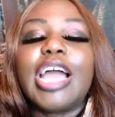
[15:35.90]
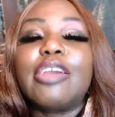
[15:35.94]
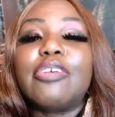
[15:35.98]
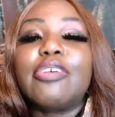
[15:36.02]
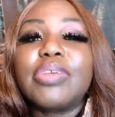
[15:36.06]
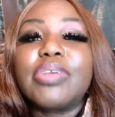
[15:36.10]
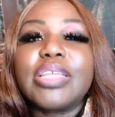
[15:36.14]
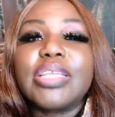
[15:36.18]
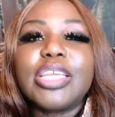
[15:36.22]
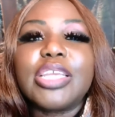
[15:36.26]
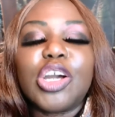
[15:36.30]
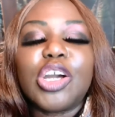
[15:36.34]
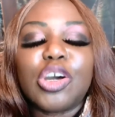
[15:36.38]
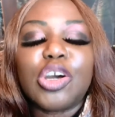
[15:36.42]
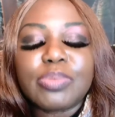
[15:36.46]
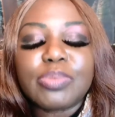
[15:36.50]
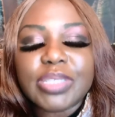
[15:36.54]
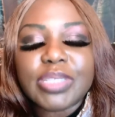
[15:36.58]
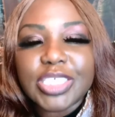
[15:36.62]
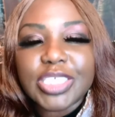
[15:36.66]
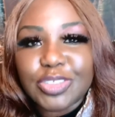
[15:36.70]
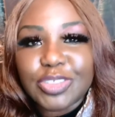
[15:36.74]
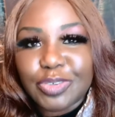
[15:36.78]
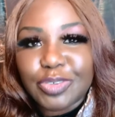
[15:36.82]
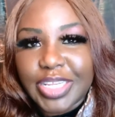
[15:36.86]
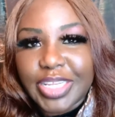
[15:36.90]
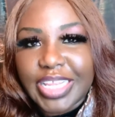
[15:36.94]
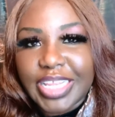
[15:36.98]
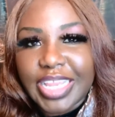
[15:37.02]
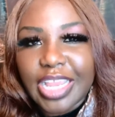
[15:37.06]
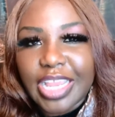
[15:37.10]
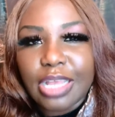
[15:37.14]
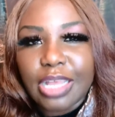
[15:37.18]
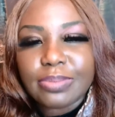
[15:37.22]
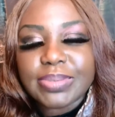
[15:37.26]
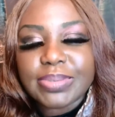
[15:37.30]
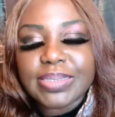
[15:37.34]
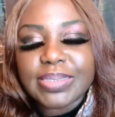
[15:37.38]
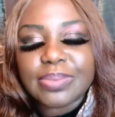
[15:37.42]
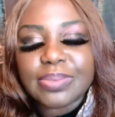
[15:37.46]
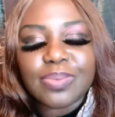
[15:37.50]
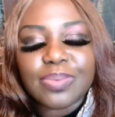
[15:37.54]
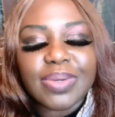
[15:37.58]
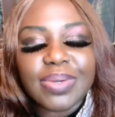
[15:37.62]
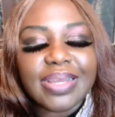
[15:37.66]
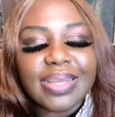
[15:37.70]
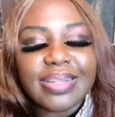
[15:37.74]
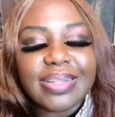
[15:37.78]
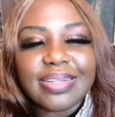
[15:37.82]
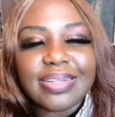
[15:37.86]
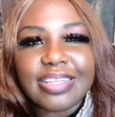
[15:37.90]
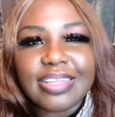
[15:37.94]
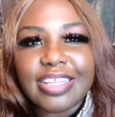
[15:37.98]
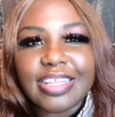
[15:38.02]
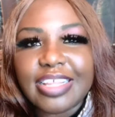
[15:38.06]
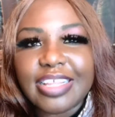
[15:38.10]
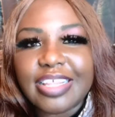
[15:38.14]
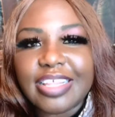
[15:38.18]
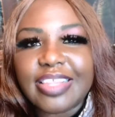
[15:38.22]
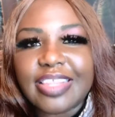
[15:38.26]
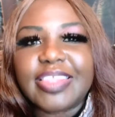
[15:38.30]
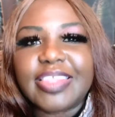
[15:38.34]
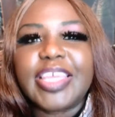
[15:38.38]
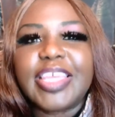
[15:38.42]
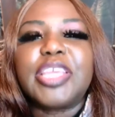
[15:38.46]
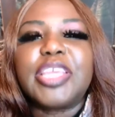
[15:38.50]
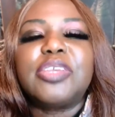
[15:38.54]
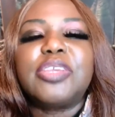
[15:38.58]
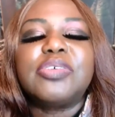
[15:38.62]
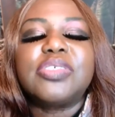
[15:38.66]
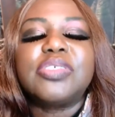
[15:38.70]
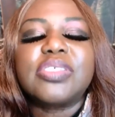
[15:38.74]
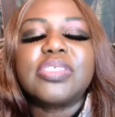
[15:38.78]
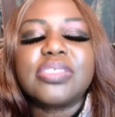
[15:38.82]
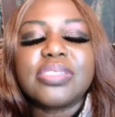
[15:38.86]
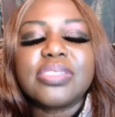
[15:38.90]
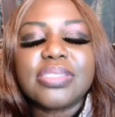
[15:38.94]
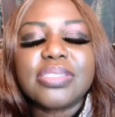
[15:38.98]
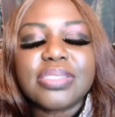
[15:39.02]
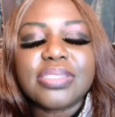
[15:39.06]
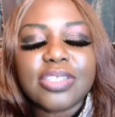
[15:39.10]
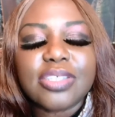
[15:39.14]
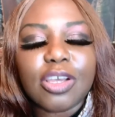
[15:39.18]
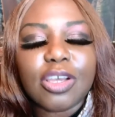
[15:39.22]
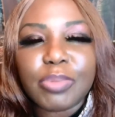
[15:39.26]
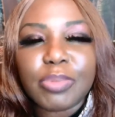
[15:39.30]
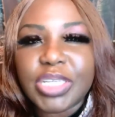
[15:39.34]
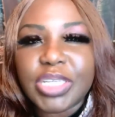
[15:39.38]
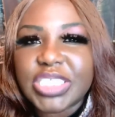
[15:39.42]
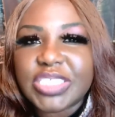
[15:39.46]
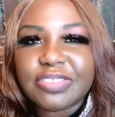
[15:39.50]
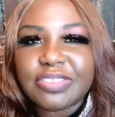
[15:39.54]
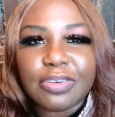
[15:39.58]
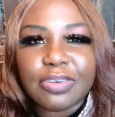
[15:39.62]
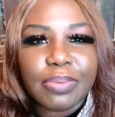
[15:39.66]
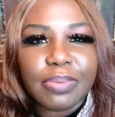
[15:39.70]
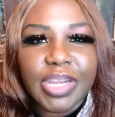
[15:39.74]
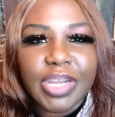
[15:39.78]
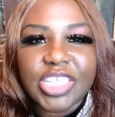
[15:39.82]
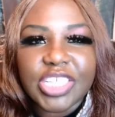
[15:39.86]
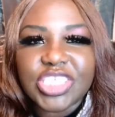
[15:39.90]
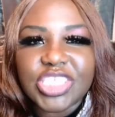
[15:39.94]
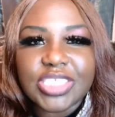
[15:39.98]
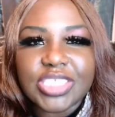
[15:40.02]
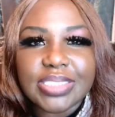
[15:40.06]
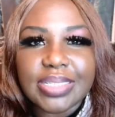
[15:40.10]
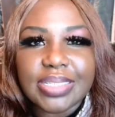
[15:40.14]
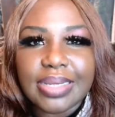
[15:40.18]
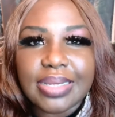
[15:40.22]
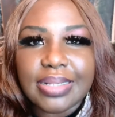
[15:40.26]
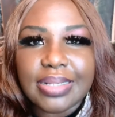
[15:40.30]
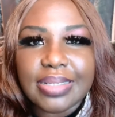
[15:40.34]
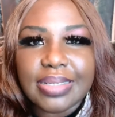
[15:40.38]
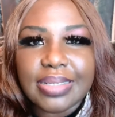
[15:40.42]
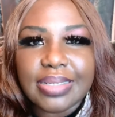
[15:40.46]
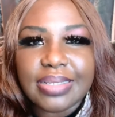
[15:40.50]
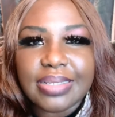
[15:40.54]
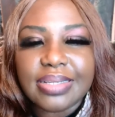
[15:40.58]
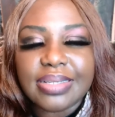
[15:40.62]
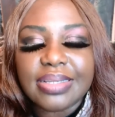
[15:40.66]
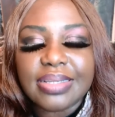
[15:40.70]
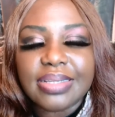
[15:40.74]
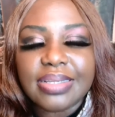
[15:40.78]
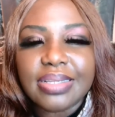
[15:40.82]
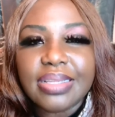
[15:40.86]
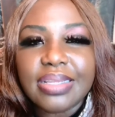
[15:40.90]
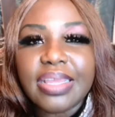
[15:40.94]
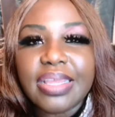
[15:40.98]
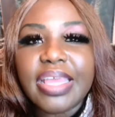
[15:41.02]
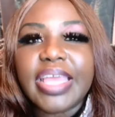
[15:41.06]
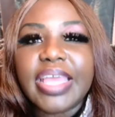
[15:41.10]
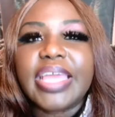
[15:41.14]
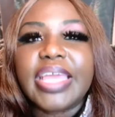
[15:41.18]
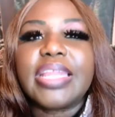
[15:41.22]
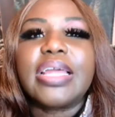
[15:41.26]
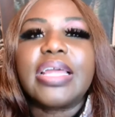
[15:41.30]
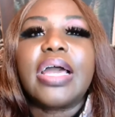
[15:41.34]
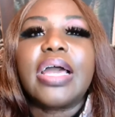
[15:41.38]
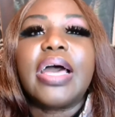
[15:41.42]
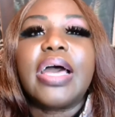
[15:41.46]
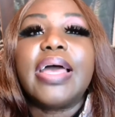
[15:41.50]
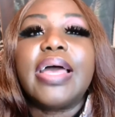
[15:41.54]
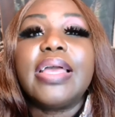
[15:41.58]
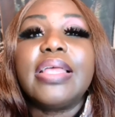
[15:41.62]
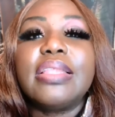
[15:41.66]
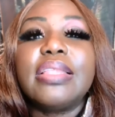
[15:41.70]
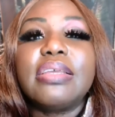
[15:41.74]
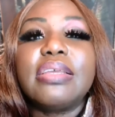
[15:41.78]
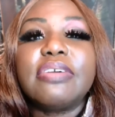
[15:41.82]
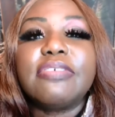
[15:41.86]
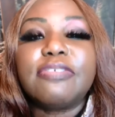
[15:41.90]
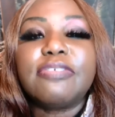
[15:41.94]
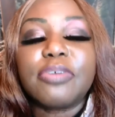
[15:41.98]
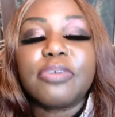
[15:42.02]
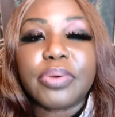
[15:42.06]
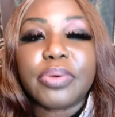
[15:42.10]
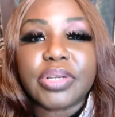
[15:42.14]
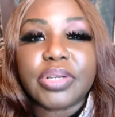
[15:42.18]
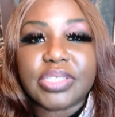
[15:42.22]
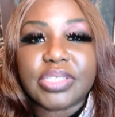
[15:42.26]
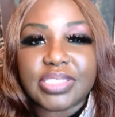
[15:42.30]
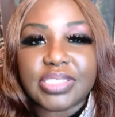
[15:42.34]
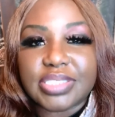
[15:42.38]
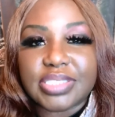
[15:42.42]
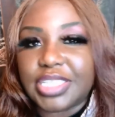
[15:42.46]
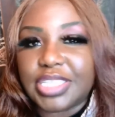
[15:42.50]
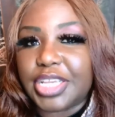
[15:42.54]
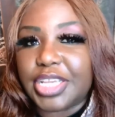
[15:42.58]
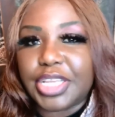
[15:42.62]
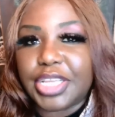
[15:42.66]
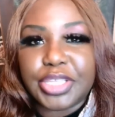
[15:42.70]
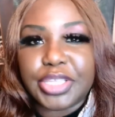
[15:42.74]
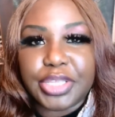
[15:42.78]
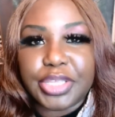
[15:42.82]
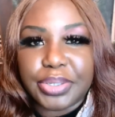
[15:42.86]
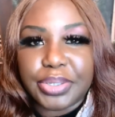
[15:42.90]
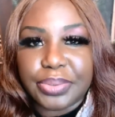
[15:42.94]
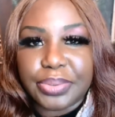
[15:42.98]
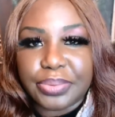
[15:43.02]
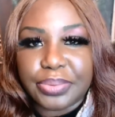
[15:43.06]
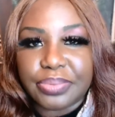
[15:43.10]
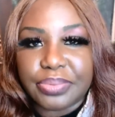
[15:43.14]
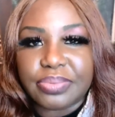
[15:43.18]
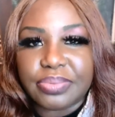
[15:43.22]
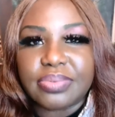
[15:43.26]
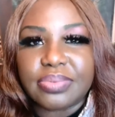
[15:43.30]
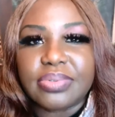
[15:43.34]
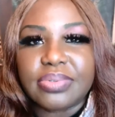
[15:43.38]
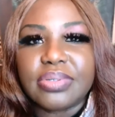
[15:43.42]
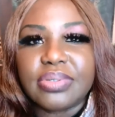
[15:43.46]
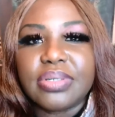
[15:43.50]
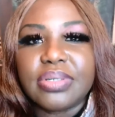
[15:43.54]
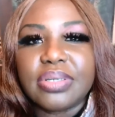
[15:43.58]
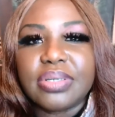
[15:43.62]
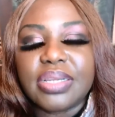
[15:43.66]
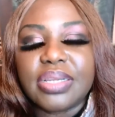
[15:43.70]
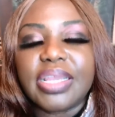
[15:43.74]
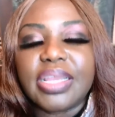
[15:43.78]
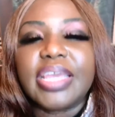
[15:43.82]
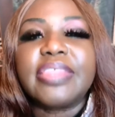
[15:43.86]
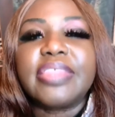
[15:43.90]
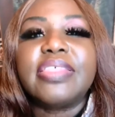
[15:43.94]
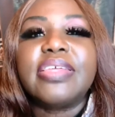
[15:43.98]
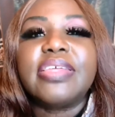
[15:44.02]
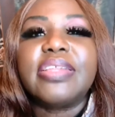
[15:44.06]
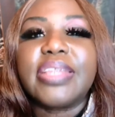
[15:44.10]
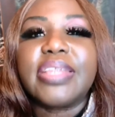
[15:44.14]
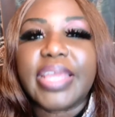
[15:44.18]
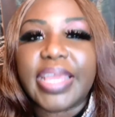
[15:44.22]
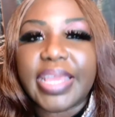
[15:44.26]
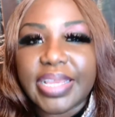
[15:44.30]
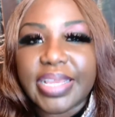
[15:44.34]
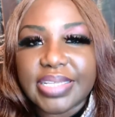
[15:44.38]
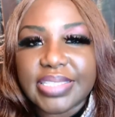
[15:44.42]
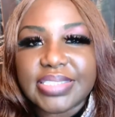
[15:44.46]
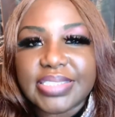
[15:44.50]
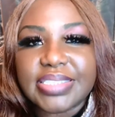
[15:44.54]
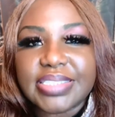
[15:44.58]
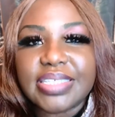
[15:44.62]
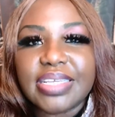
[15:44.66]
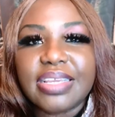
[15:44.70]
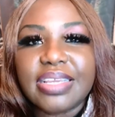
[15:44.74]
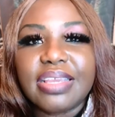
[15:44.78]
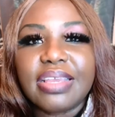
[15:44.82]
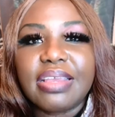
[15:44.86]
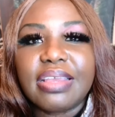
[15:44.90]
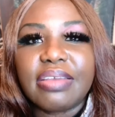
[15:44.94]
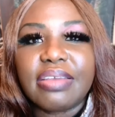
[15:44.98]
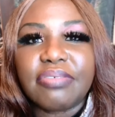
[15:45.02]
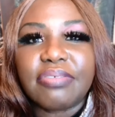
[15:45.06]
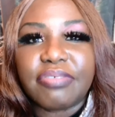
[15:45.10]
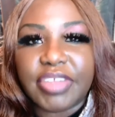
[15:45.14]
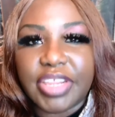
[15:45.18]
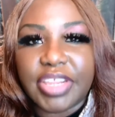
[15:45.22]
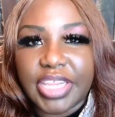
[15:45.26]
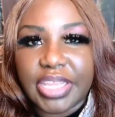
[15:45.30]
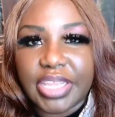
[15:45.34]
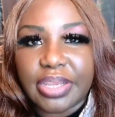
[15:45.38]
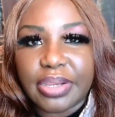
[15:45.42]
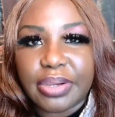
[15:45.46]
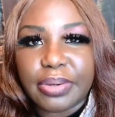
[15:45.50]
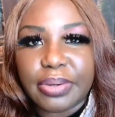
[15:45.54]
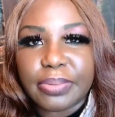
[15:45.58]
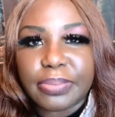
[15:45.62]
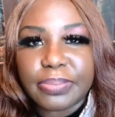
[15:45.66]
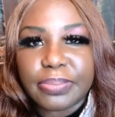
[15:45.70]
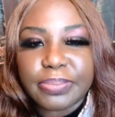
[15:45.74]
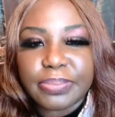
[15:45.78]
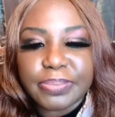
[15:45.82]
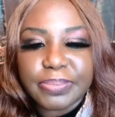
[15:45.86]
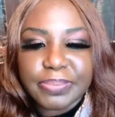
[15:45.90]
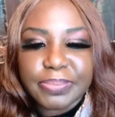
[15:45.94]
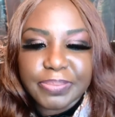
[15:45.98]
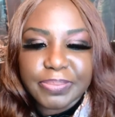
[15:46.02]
I really hope this reading helps someone. Thank you so much for watching, darling. And I look forward to seeing you in the next video.